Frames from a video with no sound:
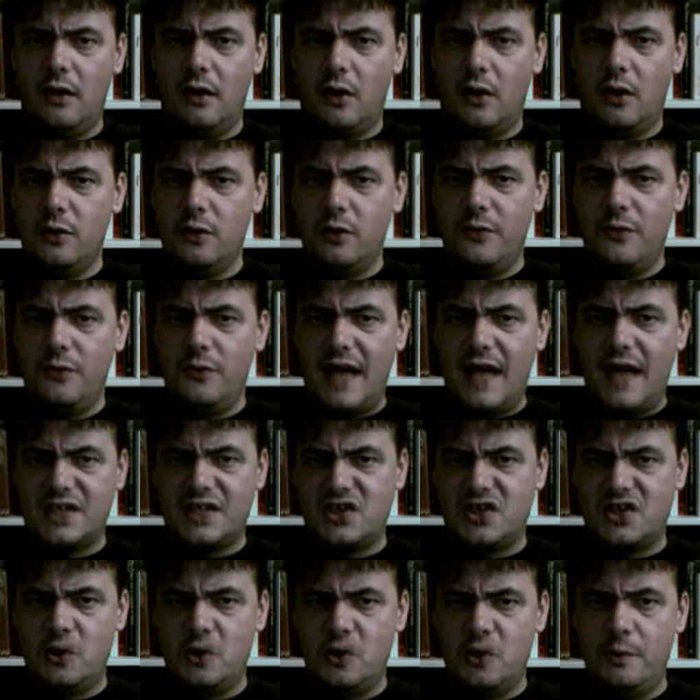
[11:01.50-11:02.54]
Are you that
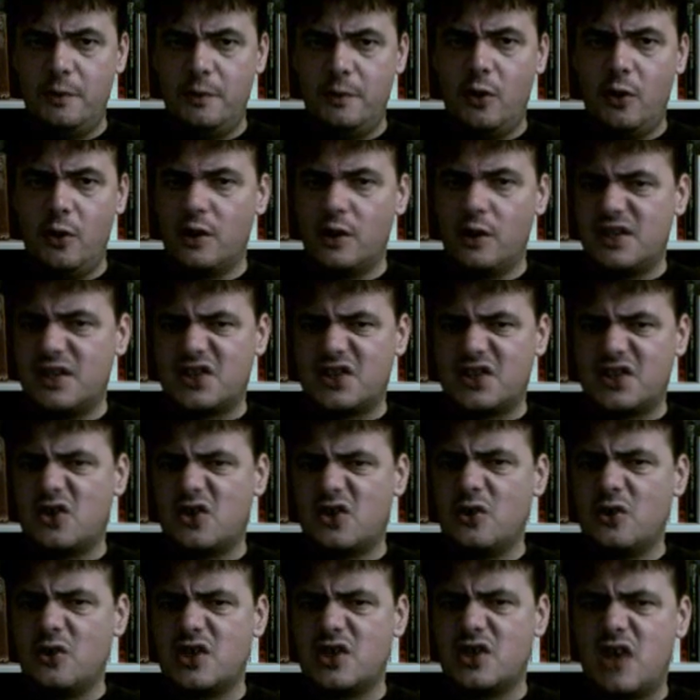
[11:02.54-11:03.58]
stupid, or does the
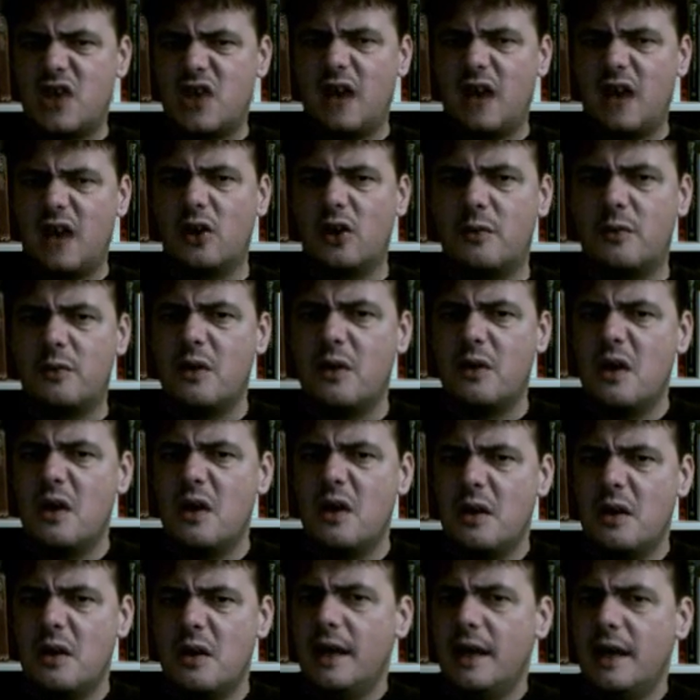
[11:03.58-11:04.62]
skull just kind of look?
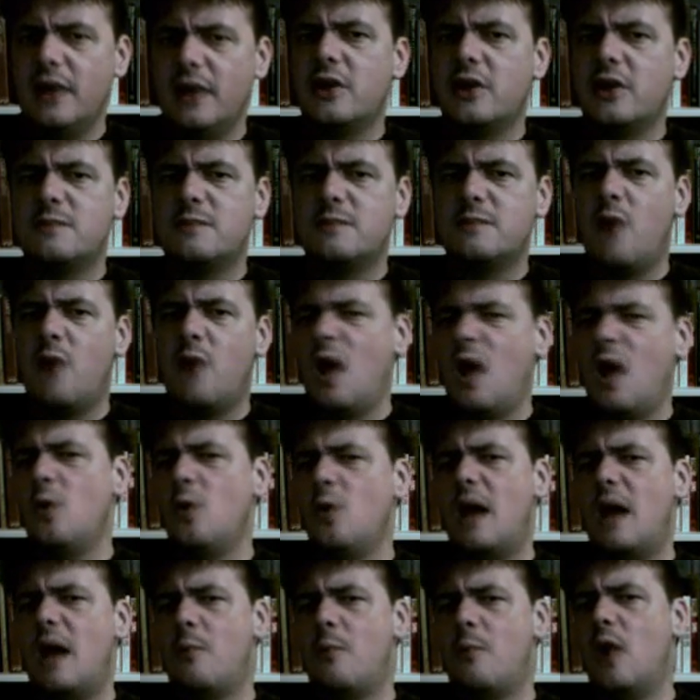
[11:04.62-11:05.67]
It looks a whole
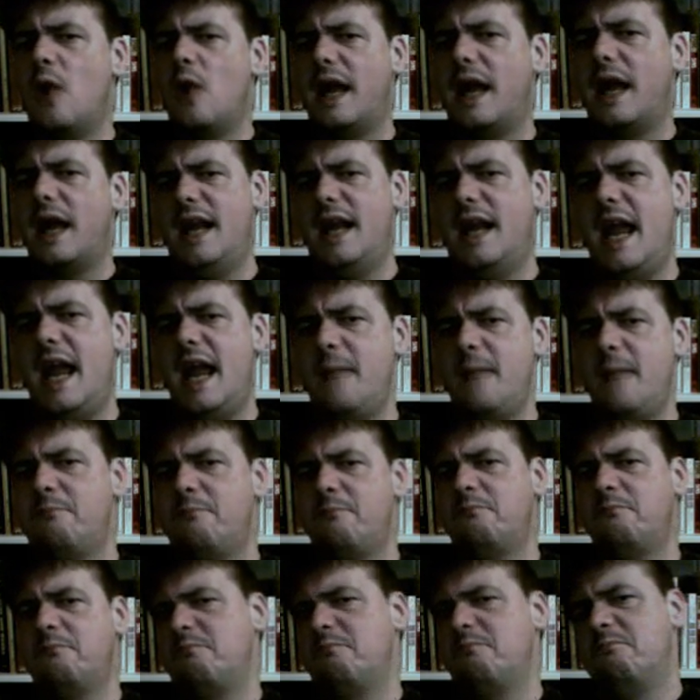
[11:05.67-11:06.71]
lot more like an ape
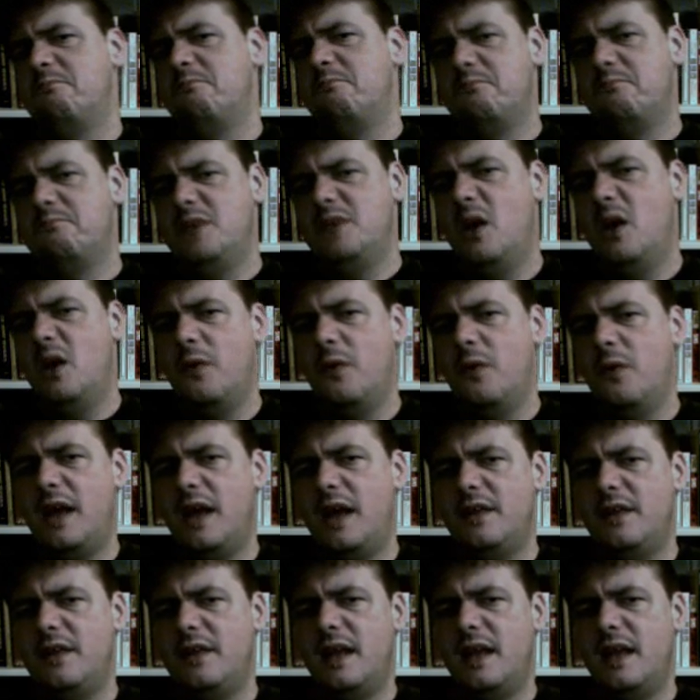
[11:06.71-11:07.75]
you know,
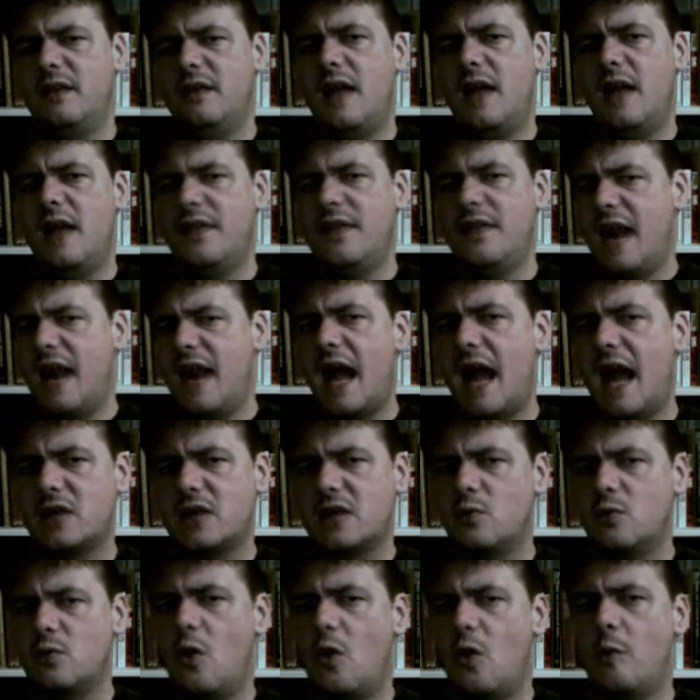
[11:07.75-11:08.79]
than than uh, than
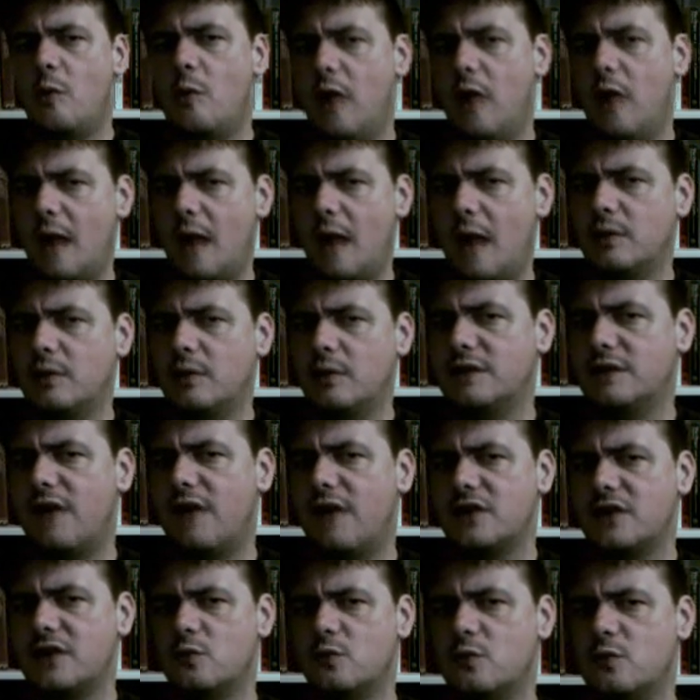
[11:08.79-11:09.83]
actual Homo habilis
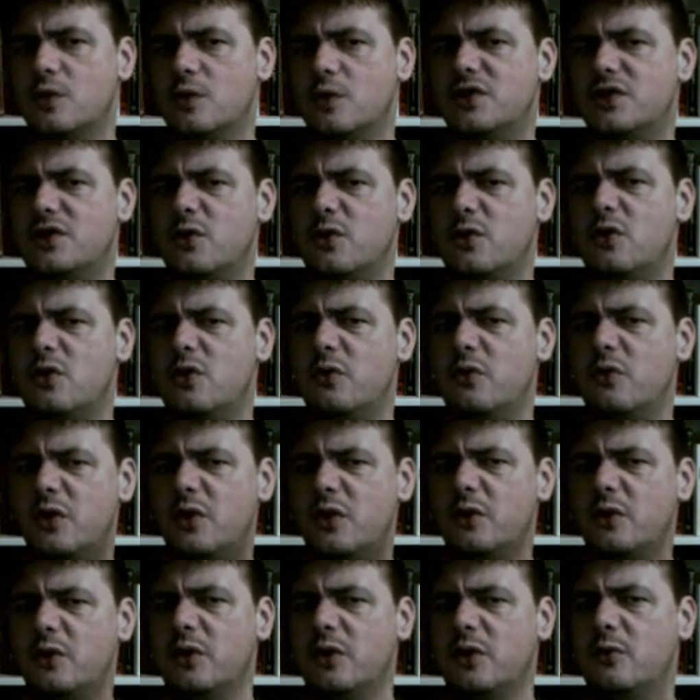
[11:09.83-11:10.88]
fossil would. So you know,
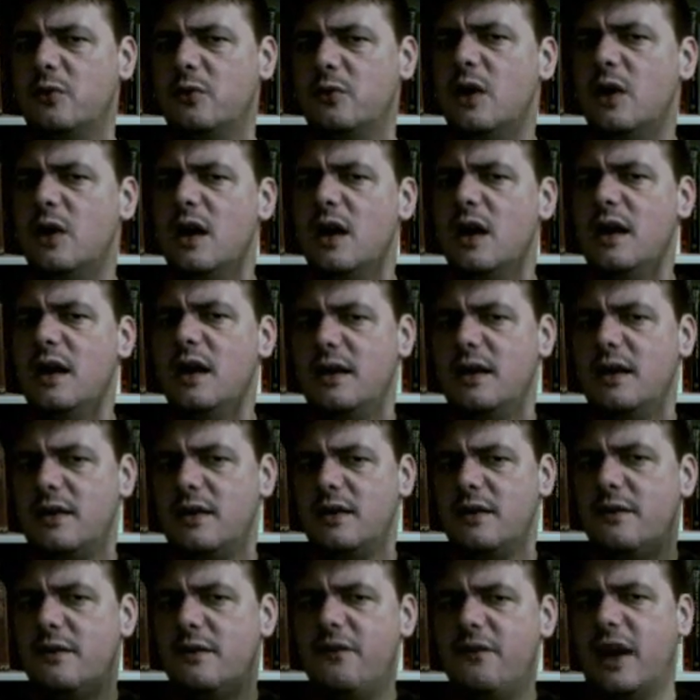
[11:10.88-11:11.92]
you you
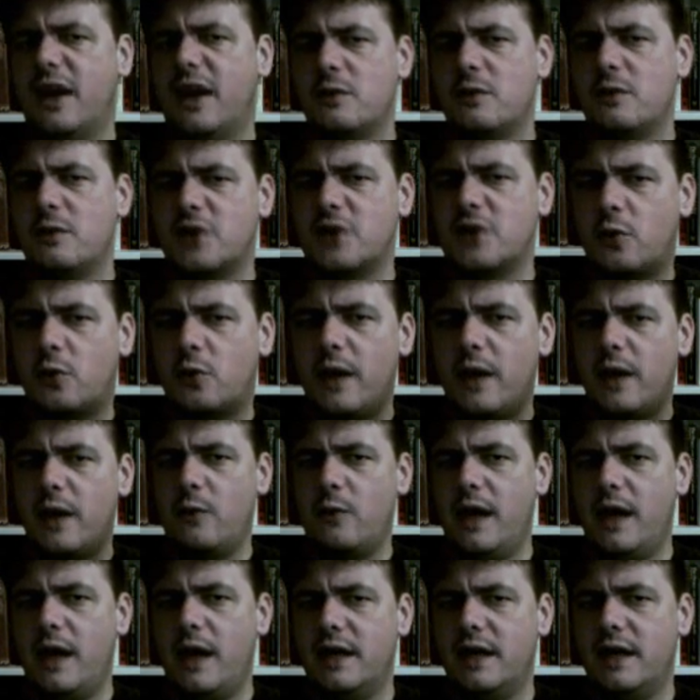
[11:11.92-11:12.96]
you figured it was a great
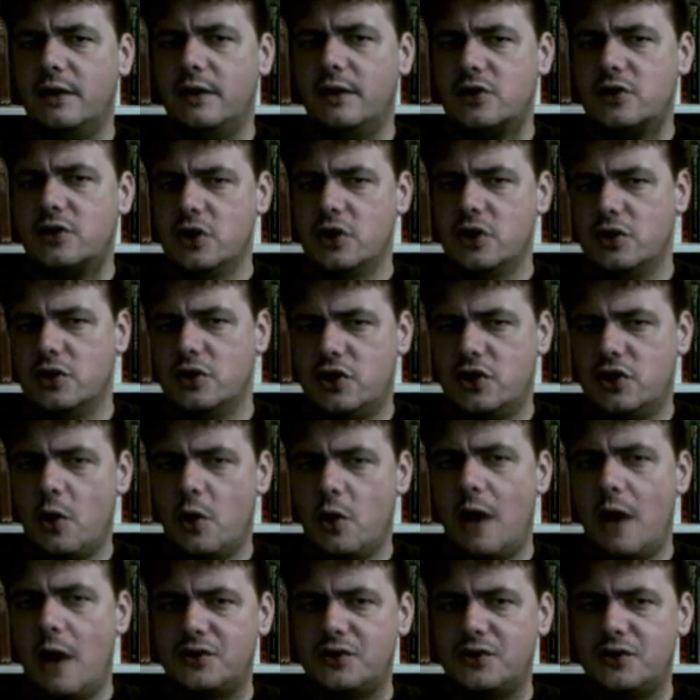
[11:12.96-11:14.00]
way to to show
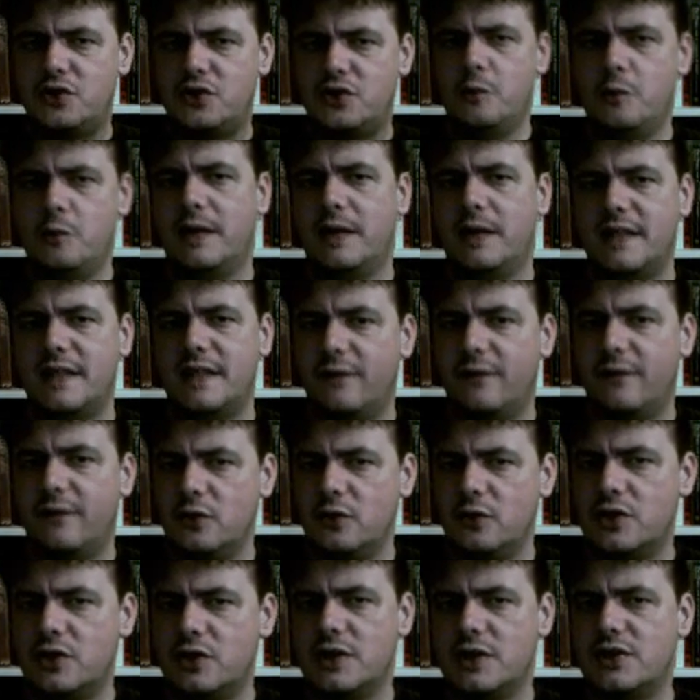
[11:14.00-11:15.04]
how stupid us
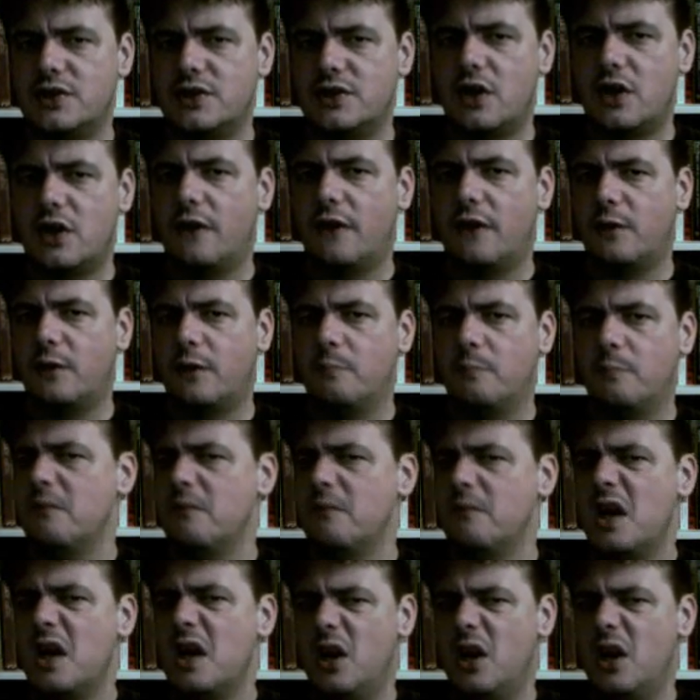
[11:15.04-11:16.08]
evolutionists are for
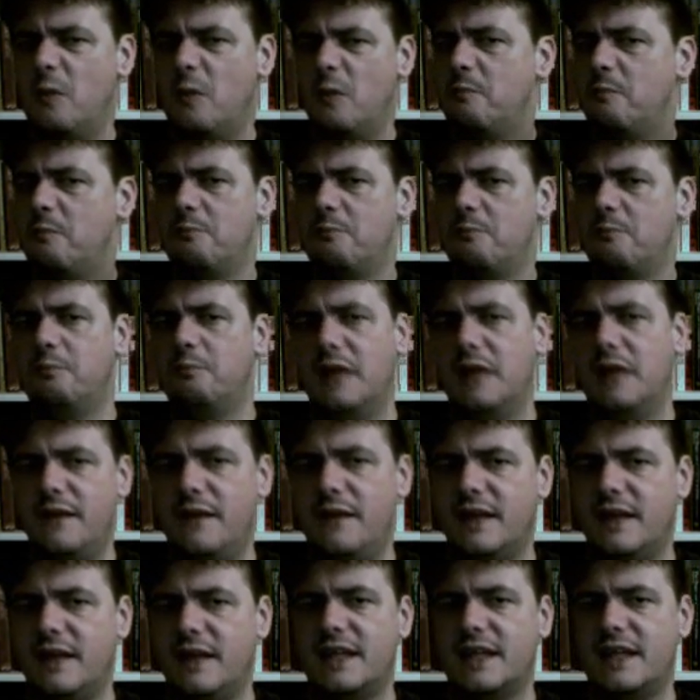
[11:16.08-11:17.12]
you know
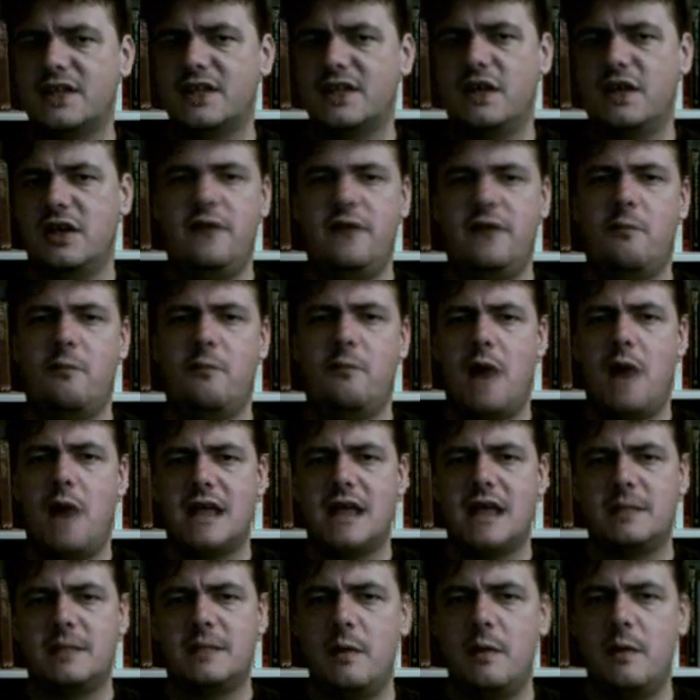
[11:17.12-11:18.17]
believing that this could even
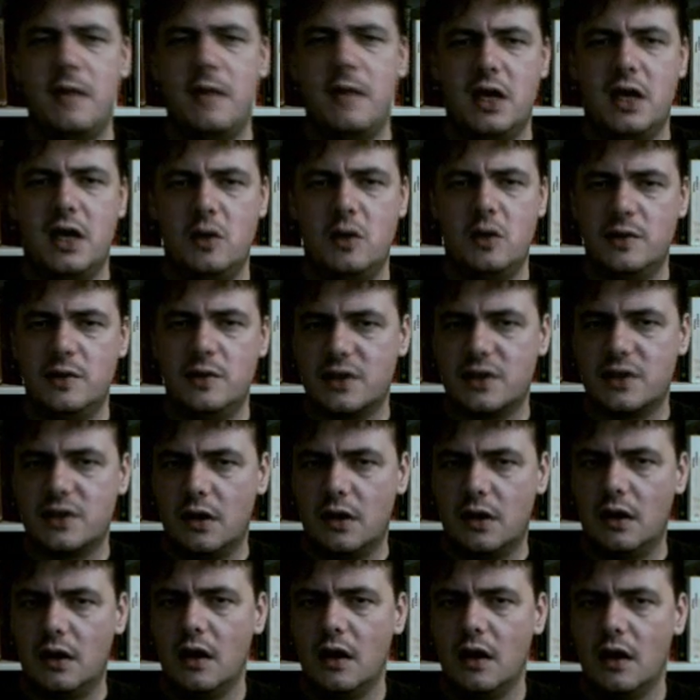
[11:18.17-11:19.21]
possibly be a human
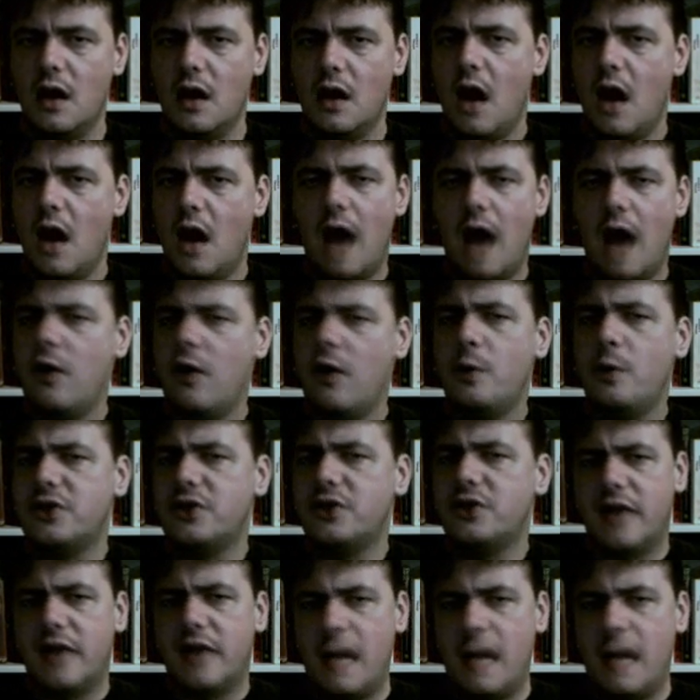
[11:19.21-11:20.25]
skull. I don't know what
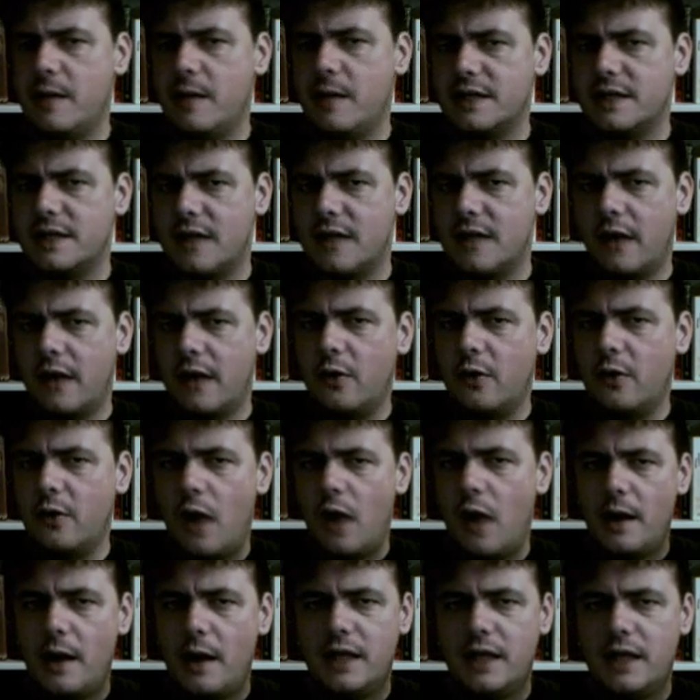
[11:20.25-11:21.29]
your game is. I don't know.
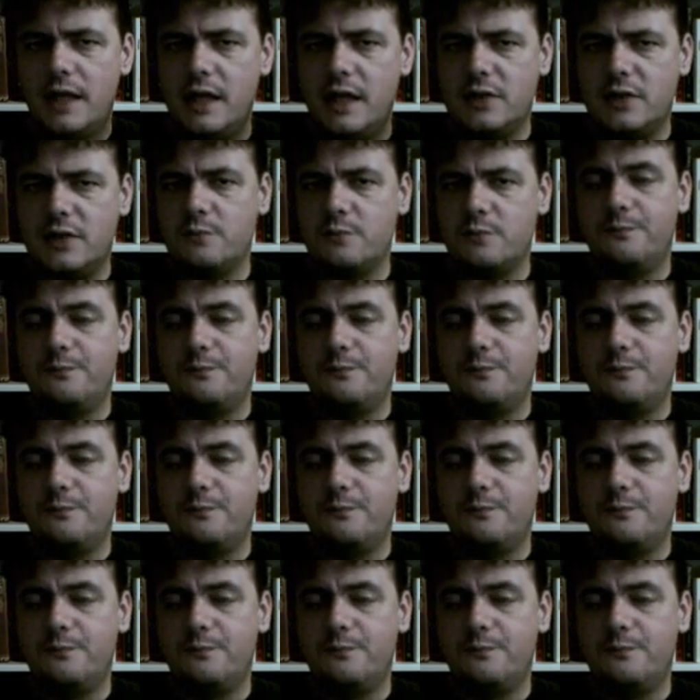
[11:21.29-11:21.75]
I it, it's,